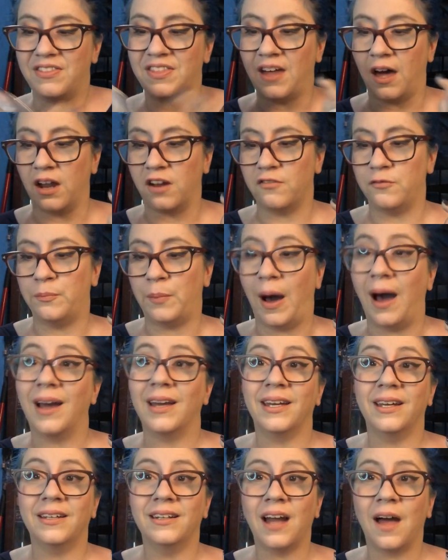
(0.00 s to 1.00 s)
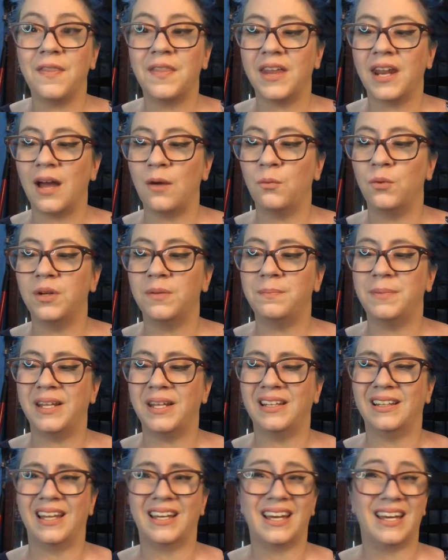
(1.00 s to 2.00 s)
thought of buying. Not that I would
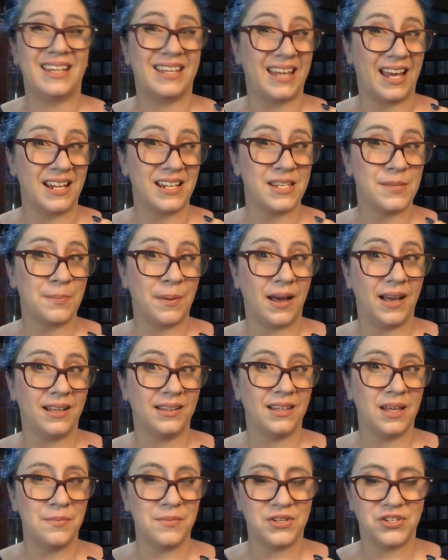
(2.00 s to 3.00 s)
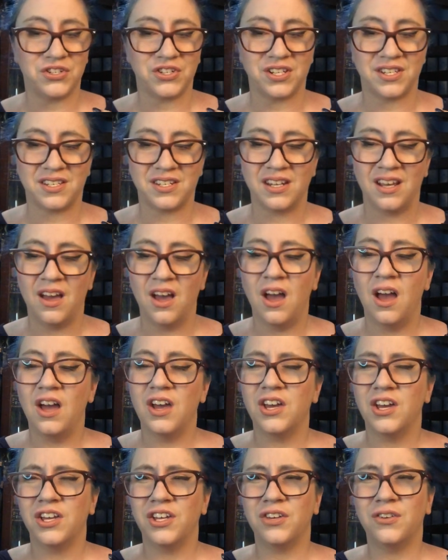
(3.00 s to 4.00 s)
be like against buying them, it's just
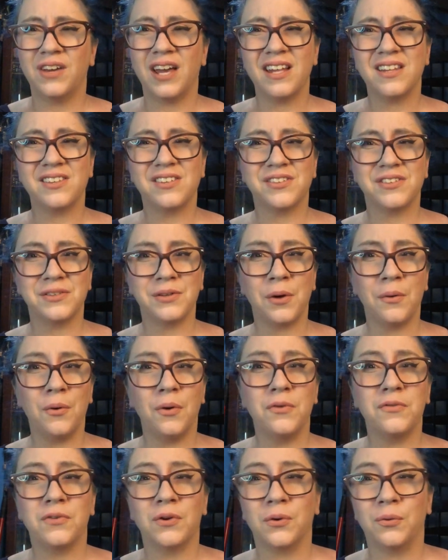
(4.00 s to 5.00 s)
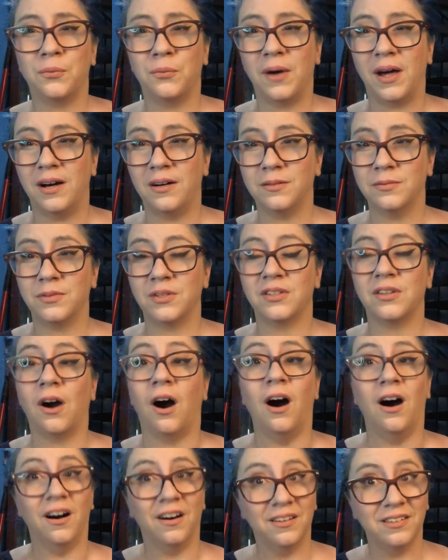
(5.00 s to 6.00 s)
you get so overwhelmed with
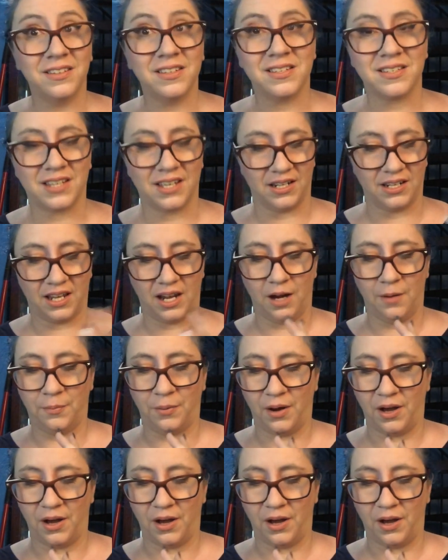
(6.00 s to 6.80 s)
all the skincare